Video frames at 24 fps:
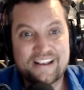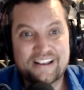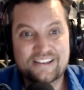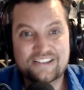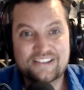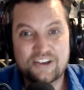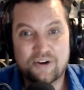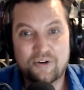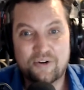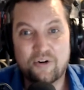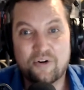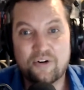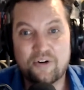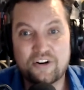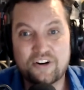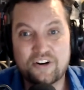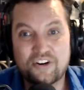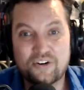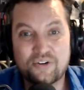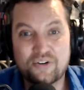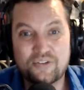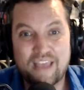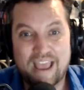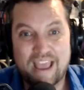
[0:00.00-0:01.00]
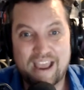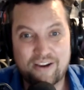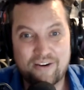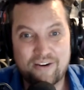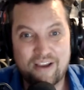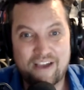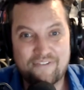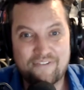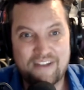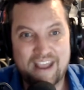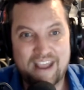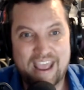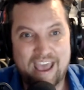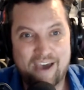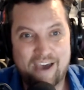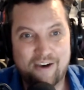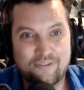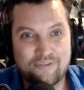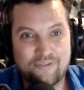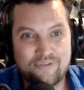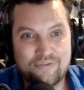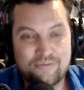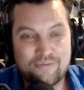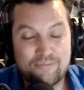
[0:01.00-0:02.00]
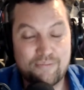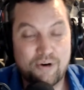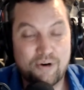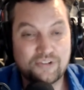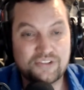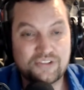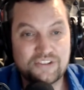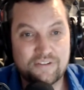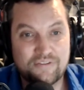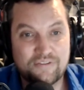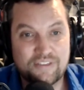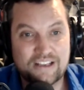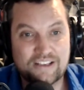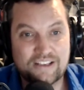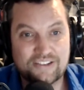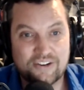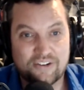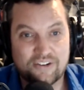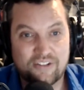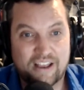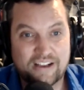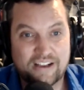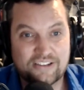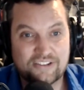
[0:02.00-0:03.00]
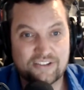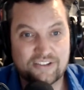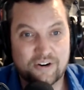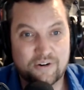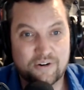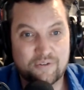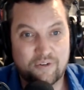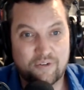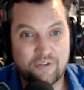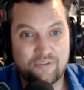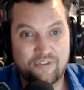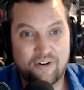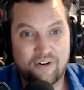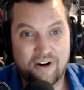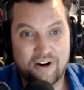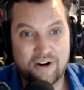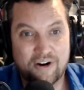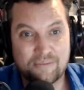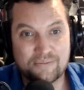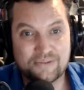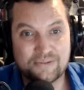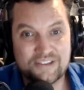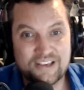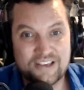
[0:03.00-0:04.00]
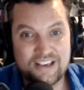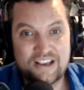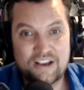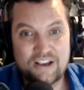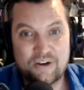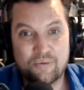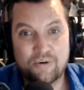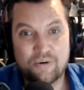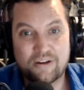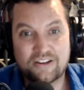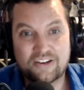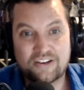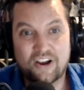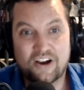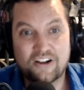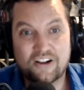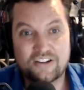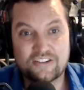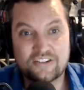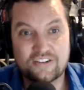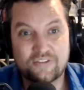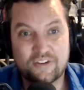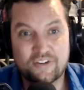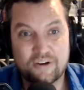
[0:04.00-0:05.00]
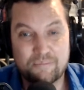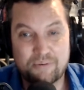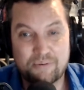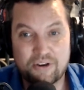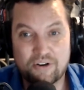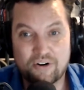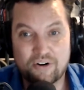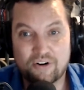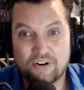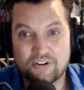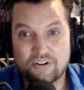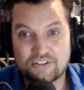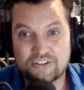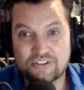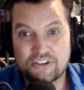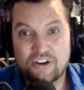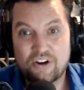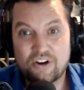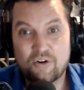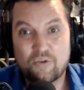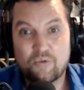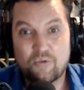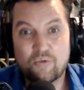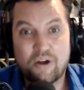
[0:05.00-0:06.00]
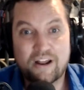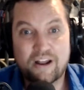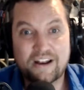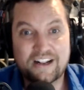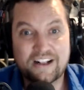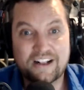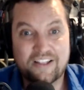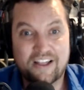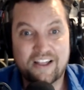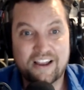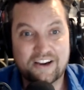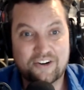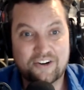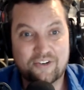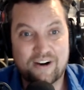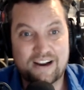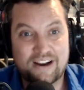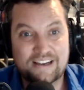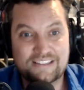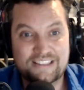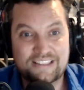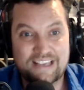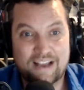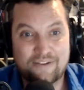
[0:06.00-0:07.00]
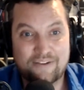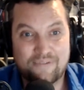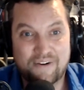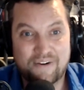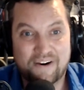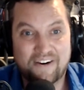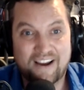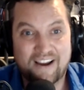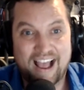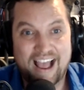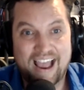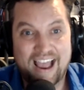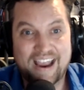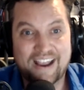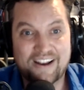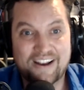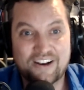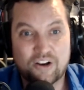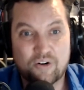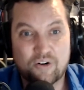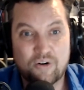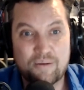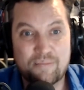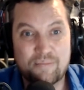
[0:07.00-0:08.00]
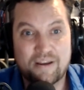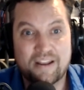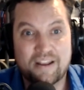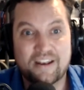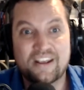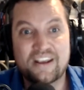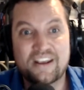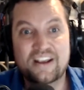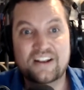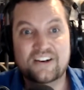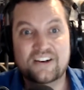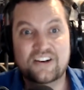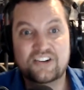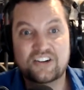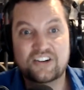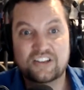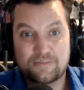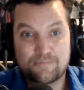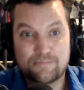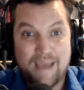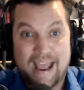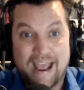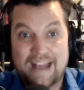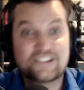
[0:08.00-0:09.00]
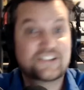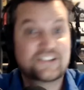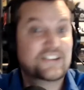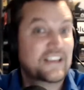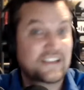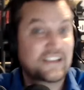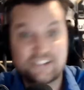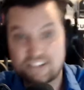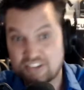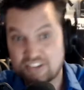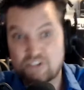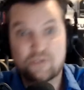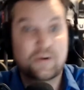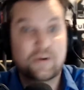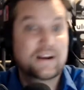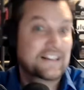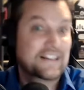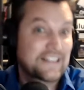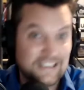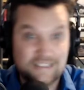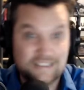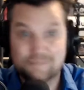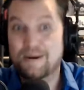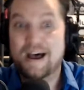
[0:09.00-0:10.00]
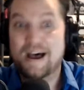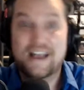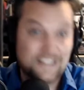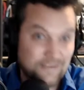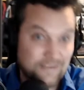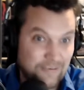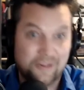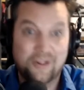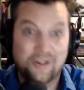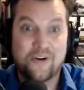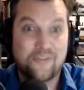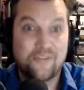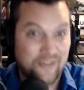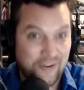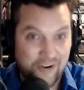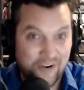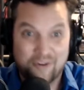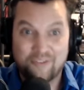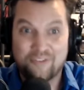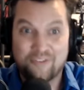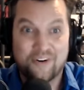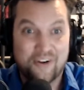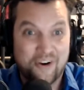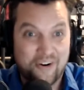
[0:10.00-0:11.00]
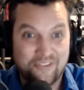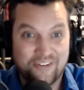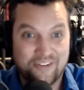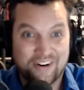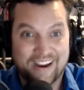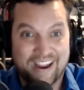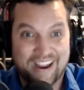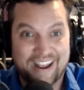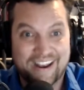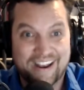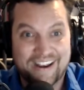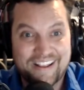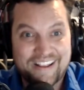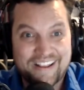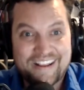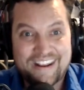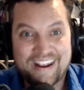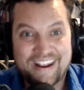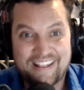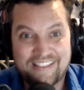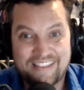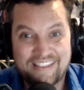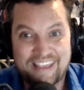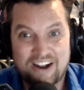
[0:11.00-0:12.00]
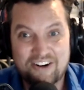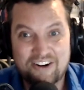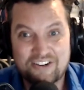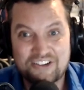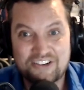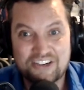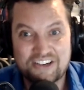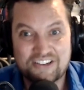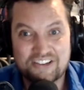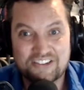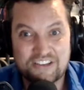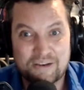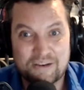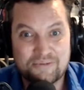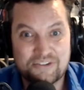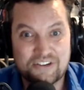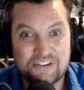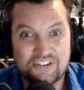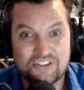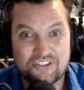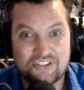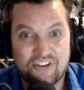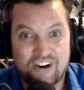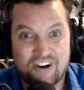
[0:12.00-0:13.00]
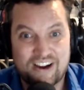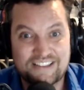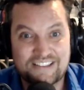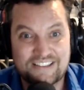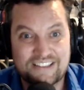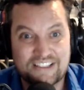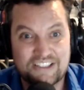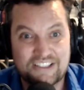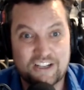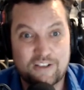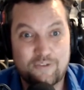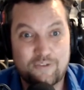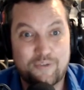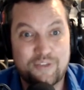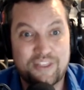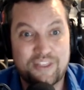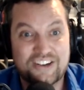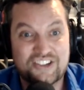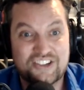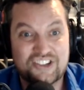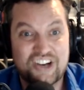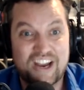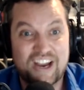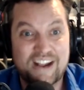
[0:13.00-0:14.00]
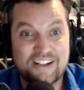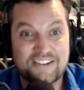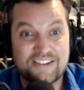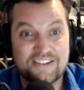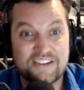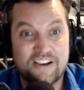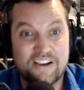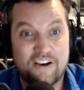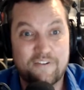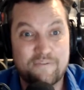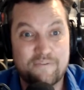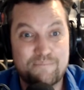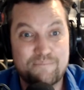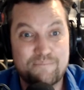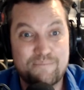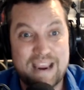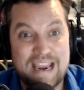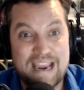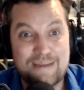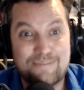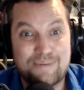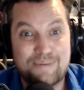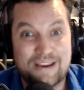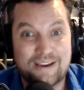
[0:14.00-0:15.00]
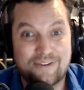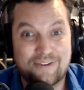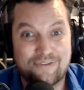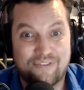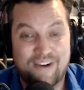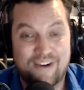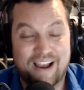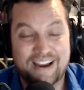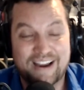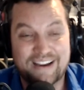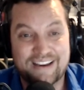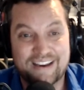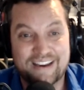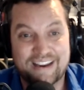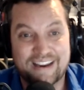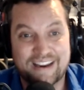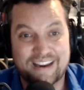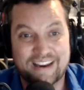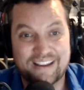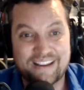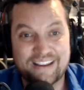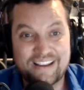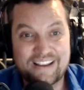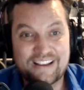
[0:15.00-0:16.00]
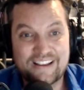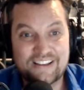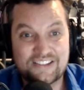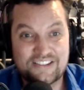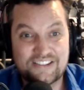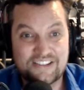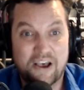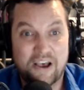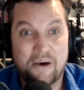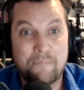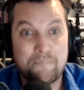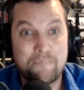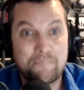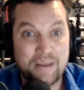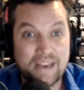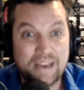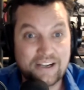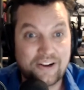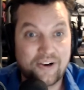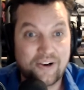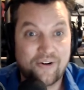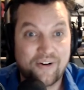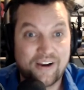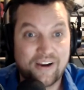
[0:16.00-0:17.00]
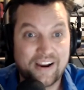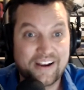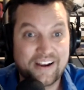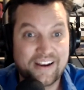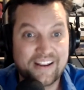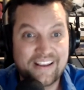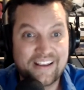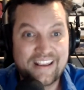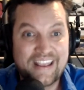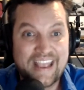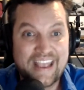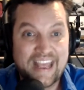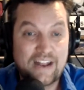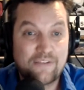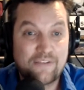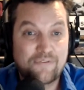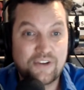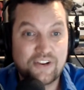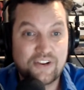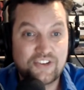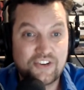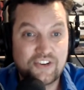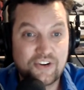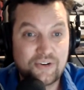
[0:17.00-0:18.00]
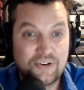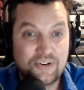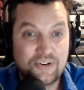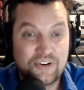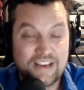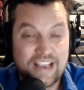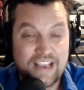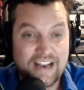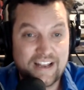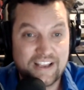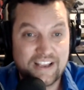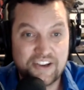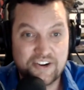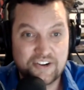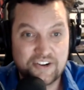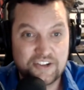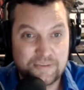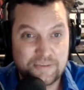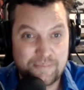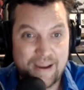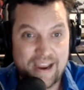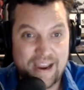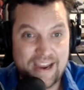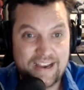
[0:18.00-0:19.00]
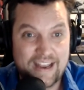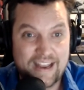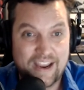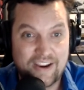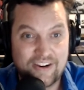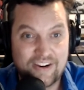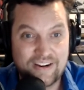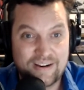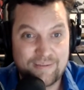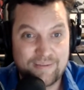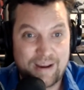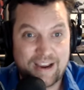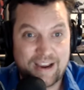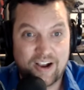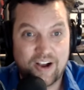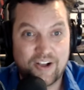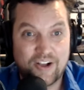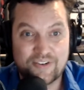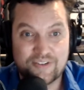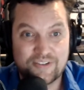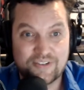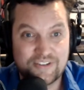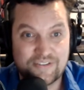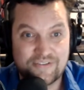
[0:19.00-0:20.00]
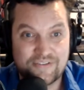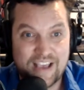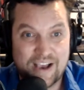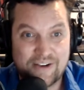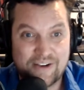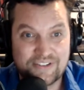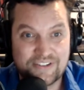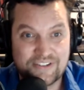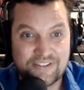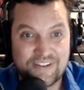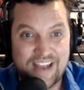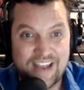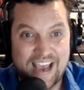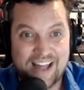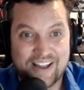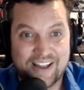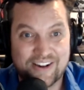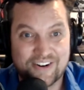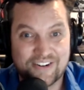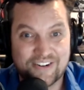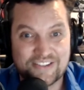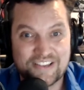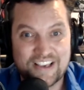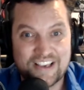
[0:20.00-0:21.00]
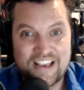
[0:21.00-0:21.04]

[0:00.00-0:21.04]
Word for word: So in order to do that, you have to have, most of these are like server farms with tons of computers running like crazy on very high-end equipment to just match things as quickly as possible over and over and over again. And the energy consumption is crazy just for the chance of maybe finding some Bitcoin. And if you do, you get a huge payday. You can make hundreds of thousands of dollars.